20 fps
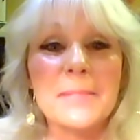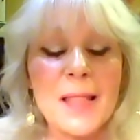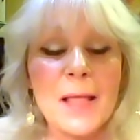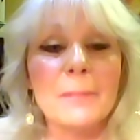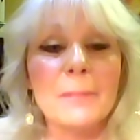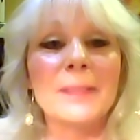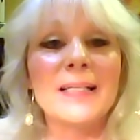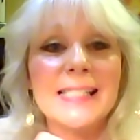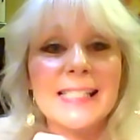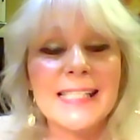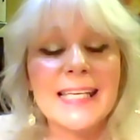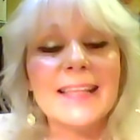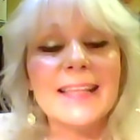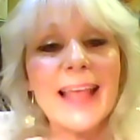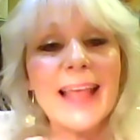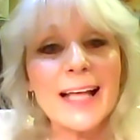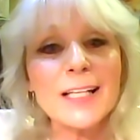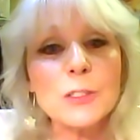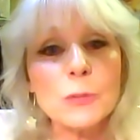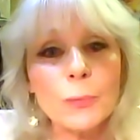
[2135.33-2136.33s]
But see,
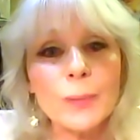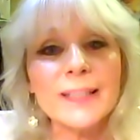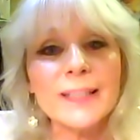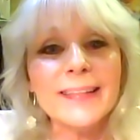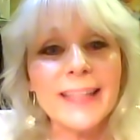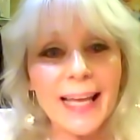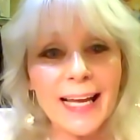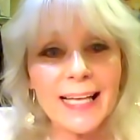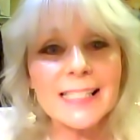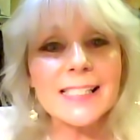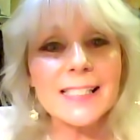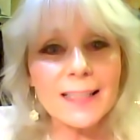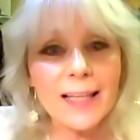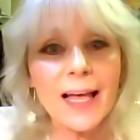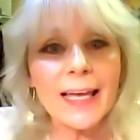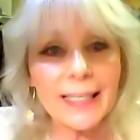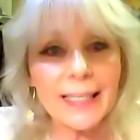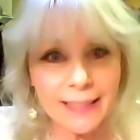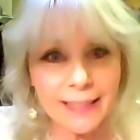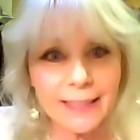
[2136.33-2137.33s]
that's what that's
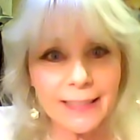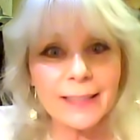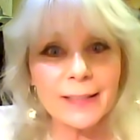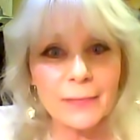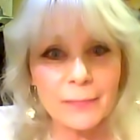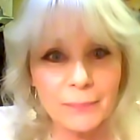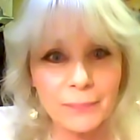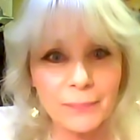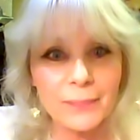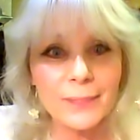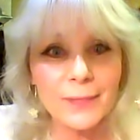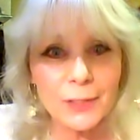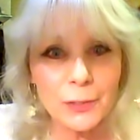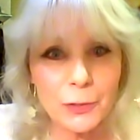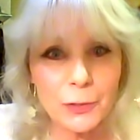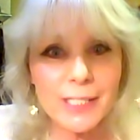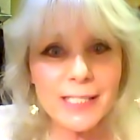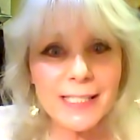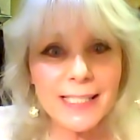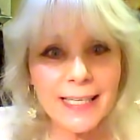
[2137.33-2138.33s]
like. Mm-hmm.
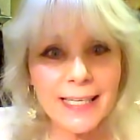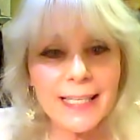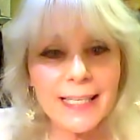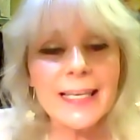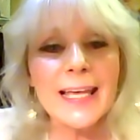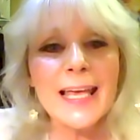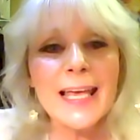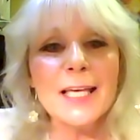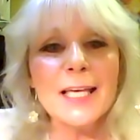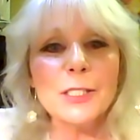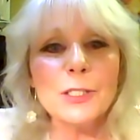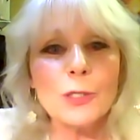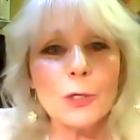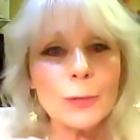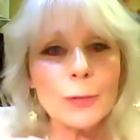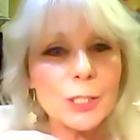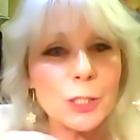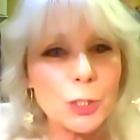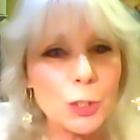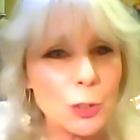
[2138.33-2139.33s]
You see?
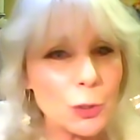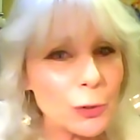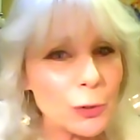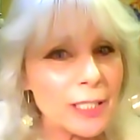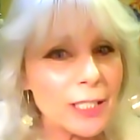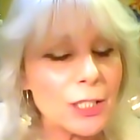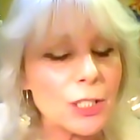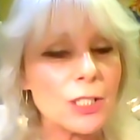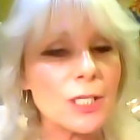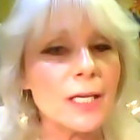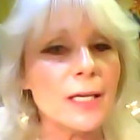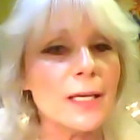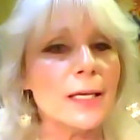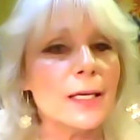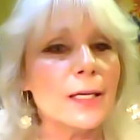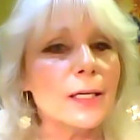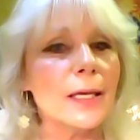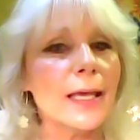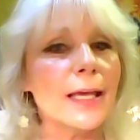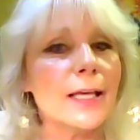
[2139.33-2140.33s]
So as soon
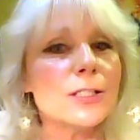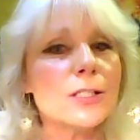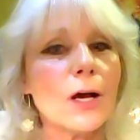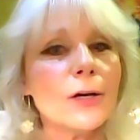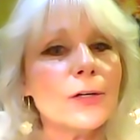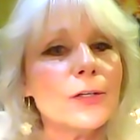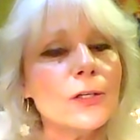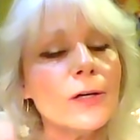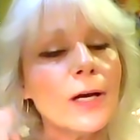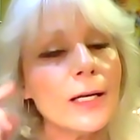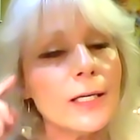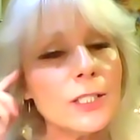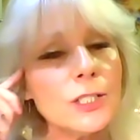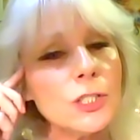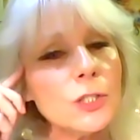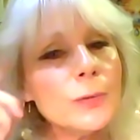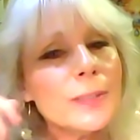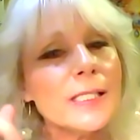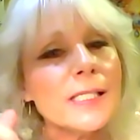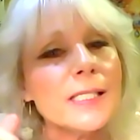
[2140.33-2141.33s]
as all you got to
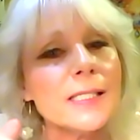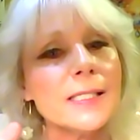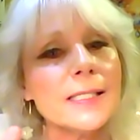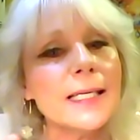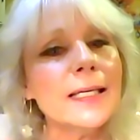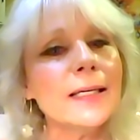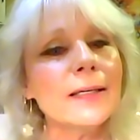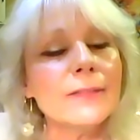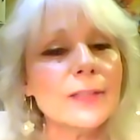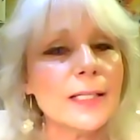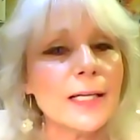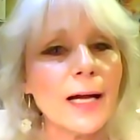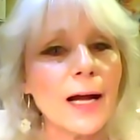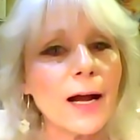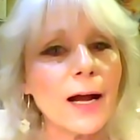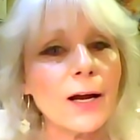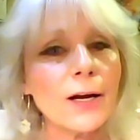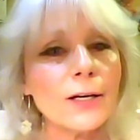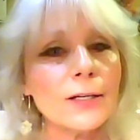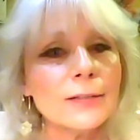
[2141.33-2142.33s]
do is think of the
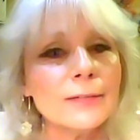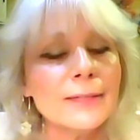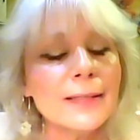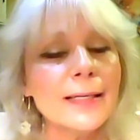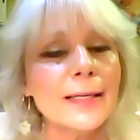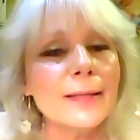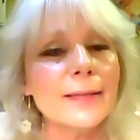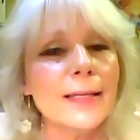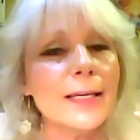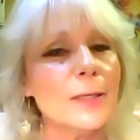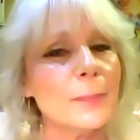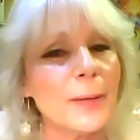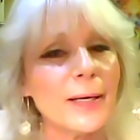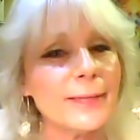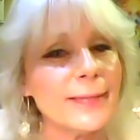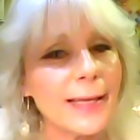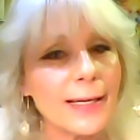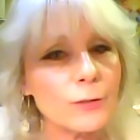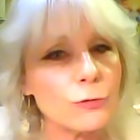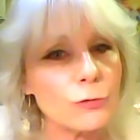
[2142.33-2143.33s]
car, think
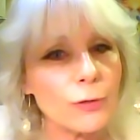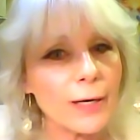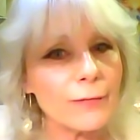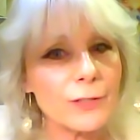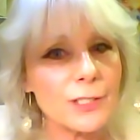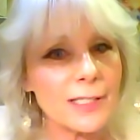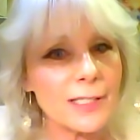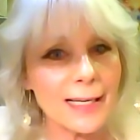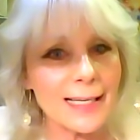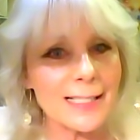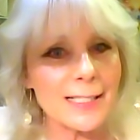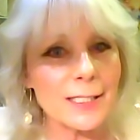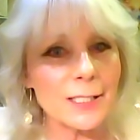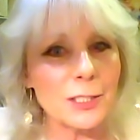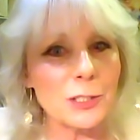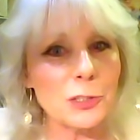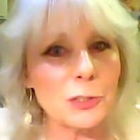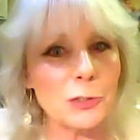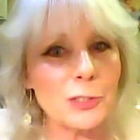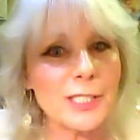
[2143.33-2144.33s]
about that driver's
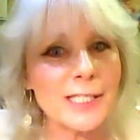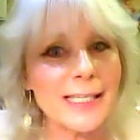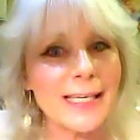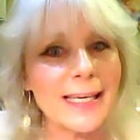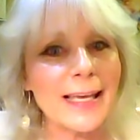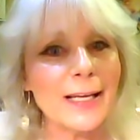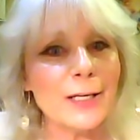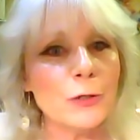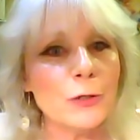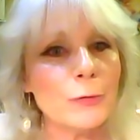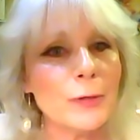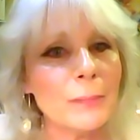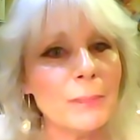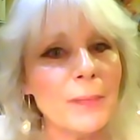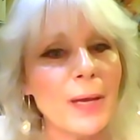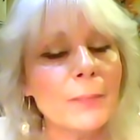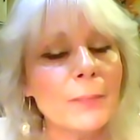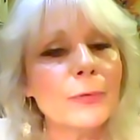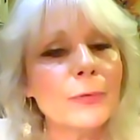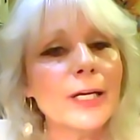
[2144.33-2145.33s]
license, you see, and you
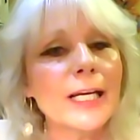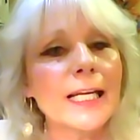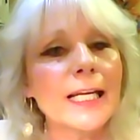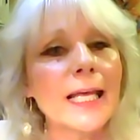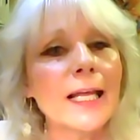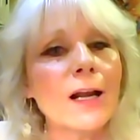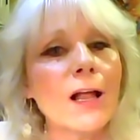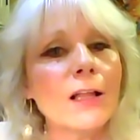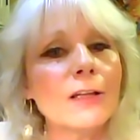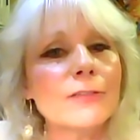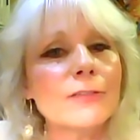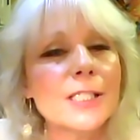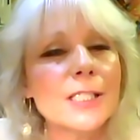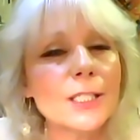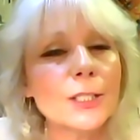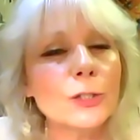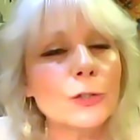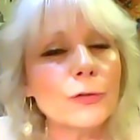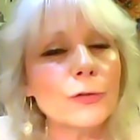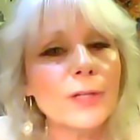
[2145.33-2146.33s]
remember it, and all of a
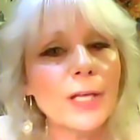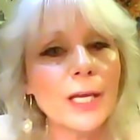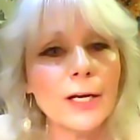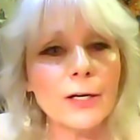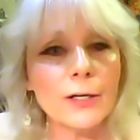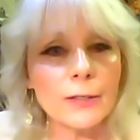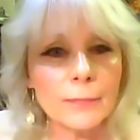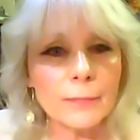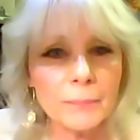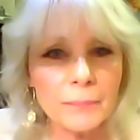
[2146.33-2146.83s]
sudden you're there.